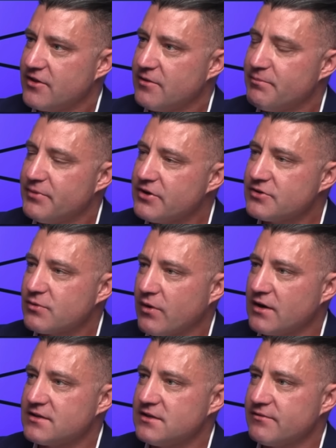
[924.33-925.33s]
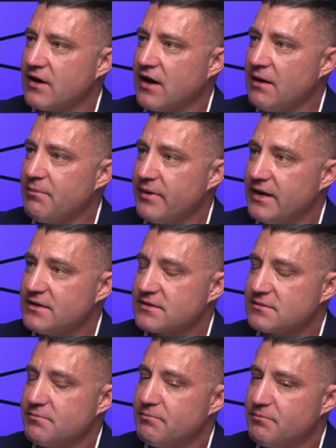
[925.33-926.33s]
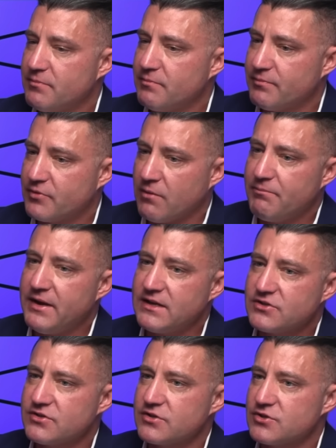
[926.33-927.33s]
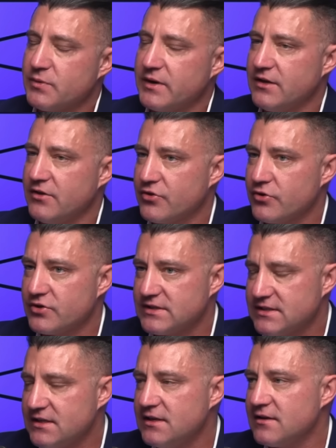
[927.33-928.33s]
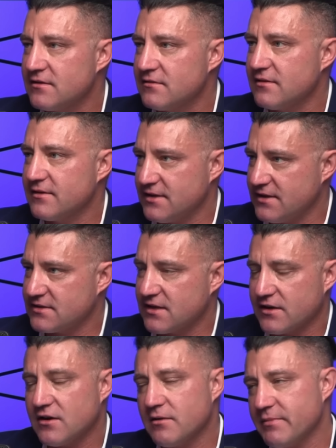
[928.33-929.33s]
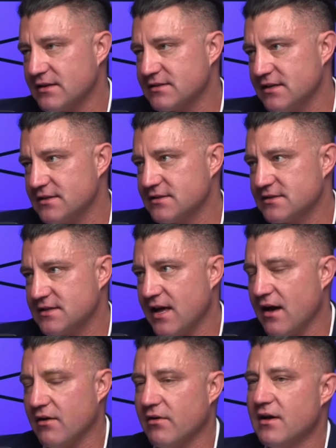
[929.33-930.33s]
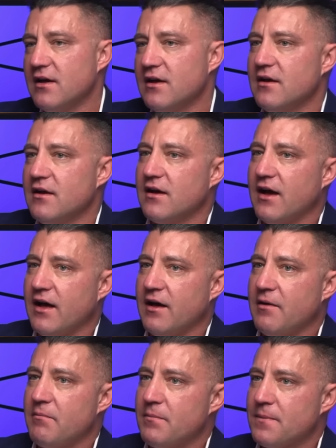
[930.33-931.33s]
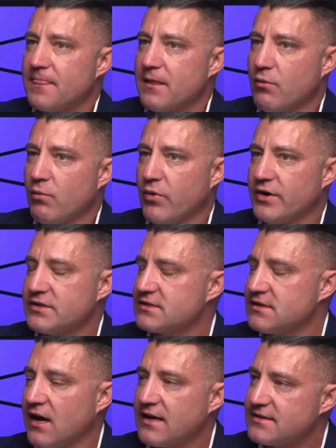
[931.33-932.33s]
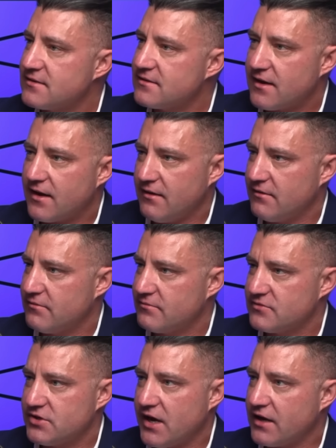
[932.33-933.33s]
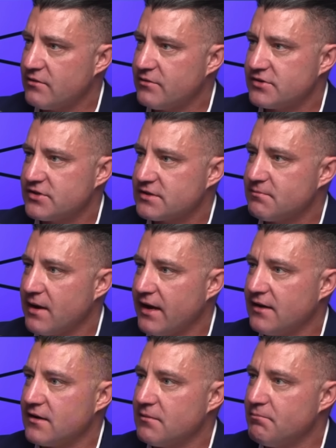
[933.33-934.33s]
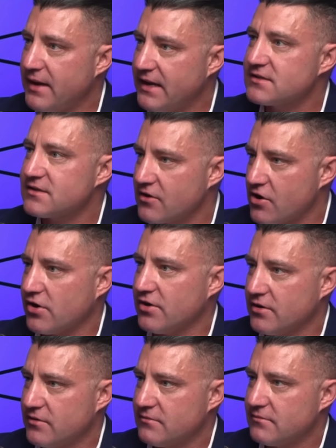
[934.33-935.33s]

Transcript: The build quality of the I-Pace compared to the 2013 Tesla, I don't know about Teslas now, was night and day. Jaguar just made a better car